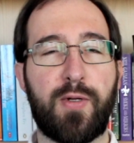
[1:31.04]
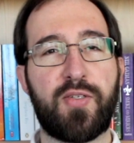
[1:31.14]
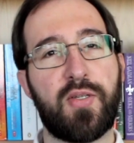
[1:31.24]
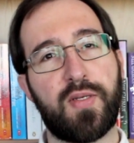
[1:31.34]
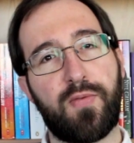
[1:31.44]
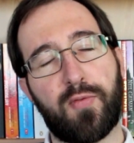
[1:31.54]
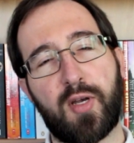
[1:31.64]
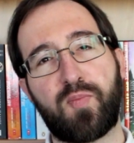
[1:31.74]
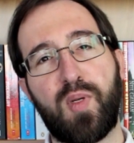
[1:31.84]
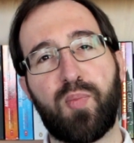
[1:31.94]
instance, if you
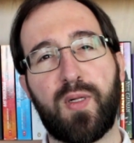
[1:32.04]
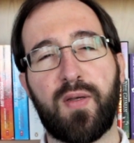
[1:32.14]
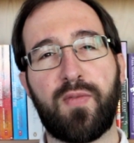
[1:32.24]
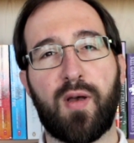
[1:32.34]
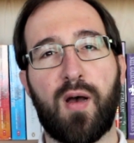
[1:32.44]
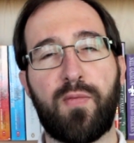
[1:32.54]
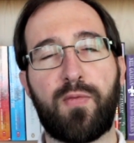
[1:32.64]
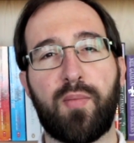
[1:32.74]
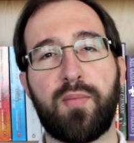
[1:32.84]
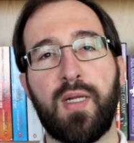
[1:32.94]
ask people if they are
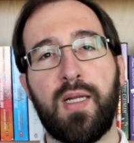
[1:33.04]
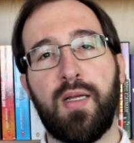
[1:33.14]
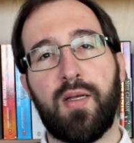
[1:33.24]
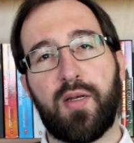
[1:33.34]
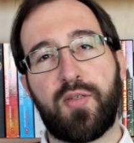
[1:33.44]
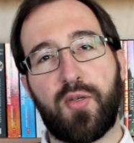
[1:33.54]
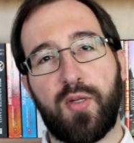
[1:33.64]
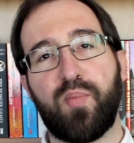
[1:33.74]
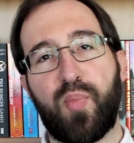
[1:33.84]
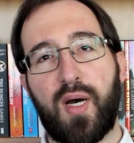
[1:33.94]
from a
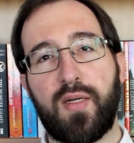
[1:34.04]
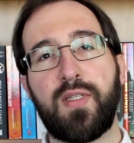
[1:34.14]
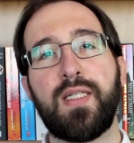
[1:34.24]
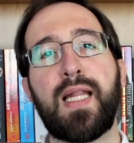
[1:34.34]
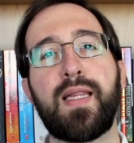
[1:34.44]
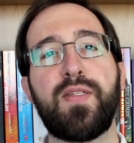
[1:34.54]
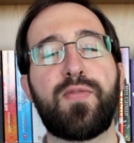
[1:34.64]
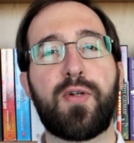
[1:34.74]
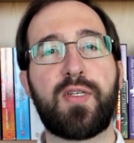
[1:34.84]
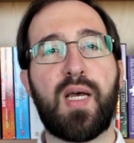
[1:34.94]
certain part of the Netherlands,
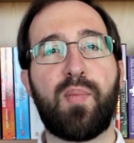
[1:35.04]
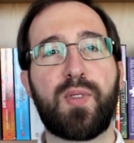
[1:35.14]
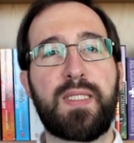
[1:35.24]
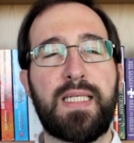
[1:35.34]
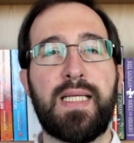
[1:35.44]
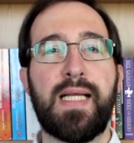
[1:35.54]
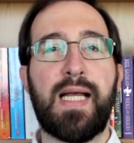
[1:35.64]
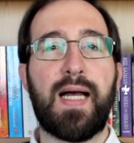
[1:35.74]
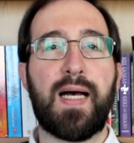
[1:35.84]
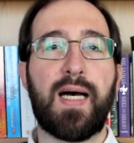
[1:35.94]
for example,
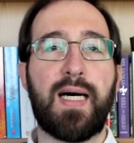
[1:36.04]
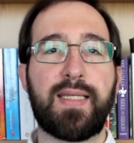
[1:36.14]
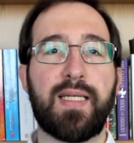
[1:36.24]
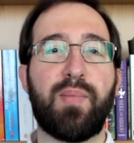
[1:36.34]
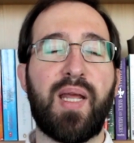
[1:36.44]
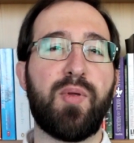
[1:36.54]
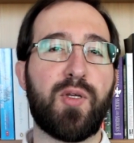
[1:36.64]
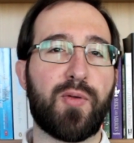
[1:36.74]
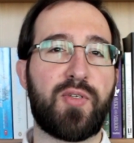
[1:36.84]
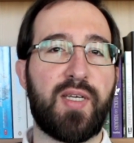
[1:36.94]
then maybe
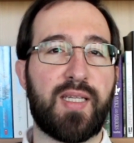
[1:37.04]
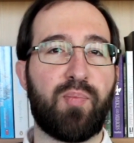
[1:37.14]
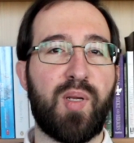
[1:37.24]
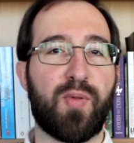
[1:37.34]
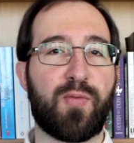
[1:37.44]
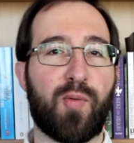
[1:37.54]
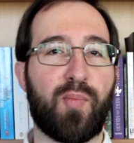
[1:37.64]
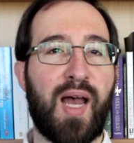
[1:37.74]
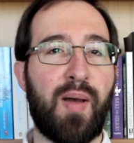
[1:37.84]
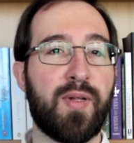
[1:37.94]
you will see that people from
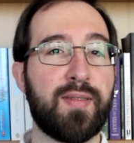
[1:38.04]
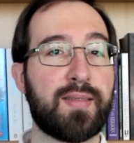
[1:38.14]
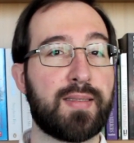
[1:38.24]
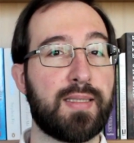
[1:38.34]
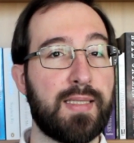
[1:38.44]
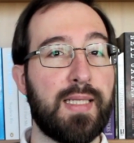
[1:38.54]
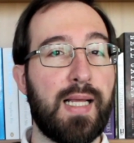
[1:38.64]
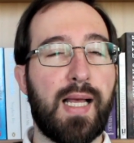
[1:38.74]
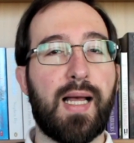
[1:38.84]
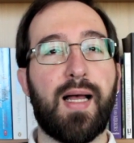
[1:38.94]
Brabant
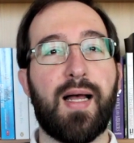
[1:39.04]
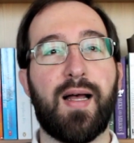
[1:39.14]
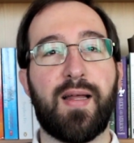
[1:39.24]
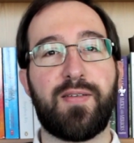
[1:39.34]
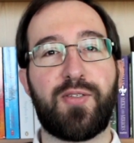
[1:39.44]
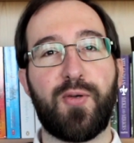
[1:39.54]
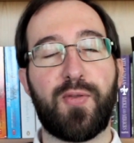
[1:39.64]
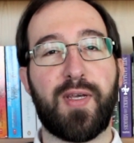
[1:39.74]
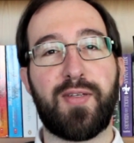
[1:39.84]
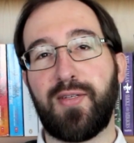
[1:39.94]
do
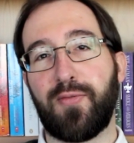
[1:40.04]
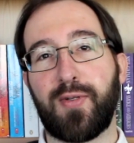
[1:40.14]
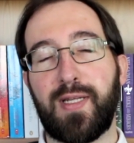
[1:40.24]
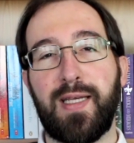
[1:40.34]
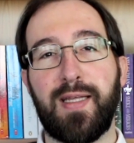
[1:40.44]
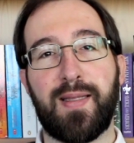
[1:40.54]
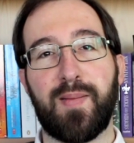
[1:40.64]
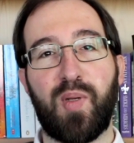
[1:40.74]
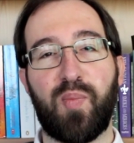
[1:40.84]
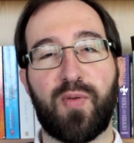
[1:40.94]
things differently than
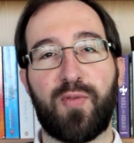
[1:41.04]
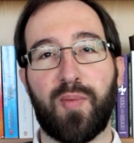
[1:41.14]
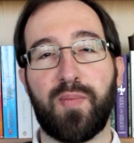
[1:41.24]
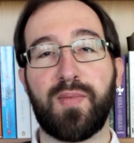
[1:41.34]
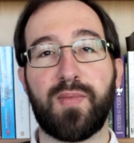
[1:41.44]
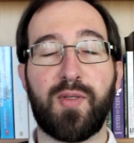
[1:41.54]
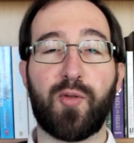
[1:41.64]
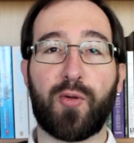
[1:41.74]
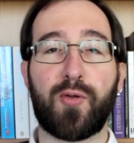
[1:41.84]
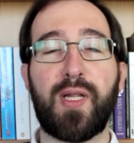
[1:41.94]
people from
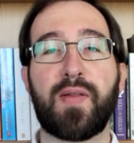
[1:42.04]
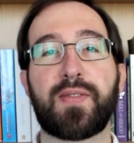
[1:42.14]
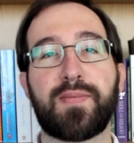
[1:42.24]
North Holland.